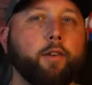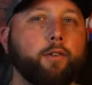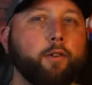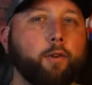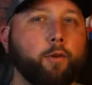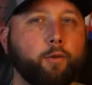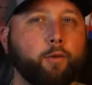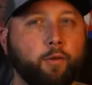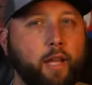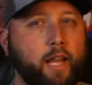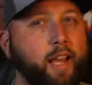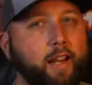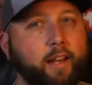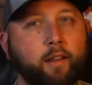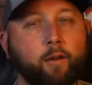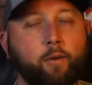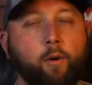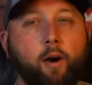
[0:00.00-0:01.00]
So it was
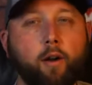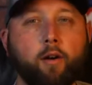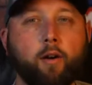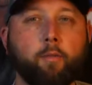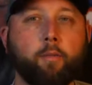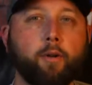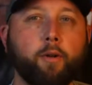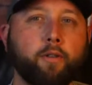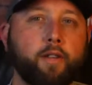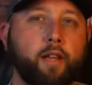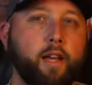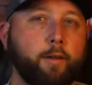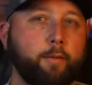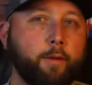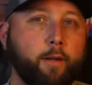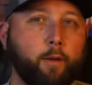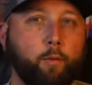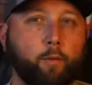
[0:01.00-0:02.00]
heating the water up all the
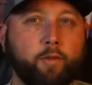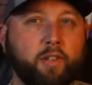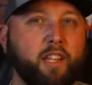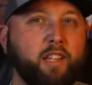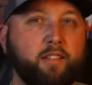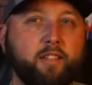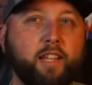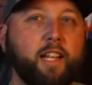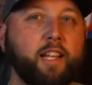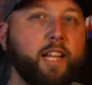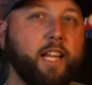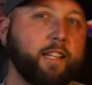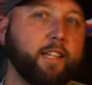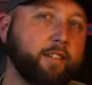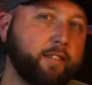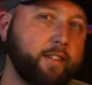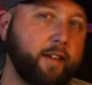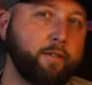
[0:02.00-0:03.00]
time, and it stayed
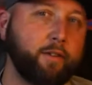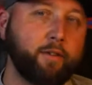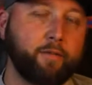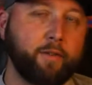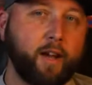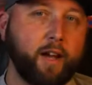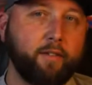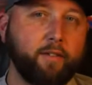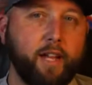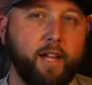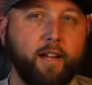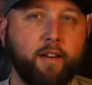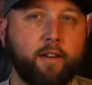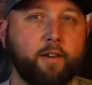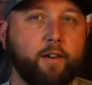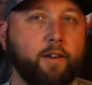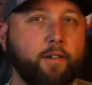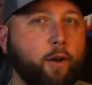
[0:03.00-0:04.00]
like 75 to 80
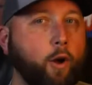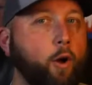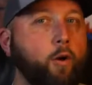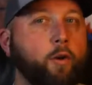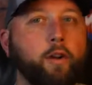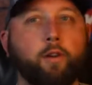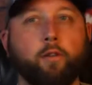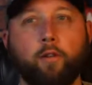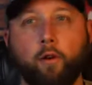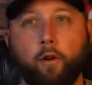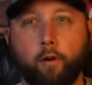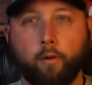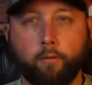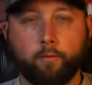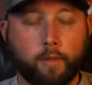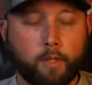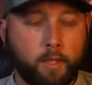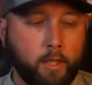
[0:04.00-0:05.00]
degrees all year long,
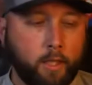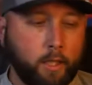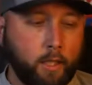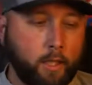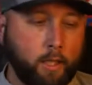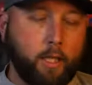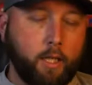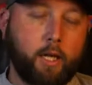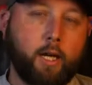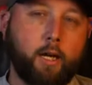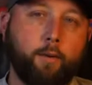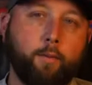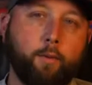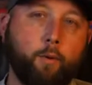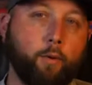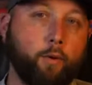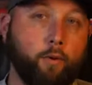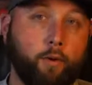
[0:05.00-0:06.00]

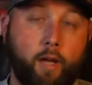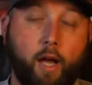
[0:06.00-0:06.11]
or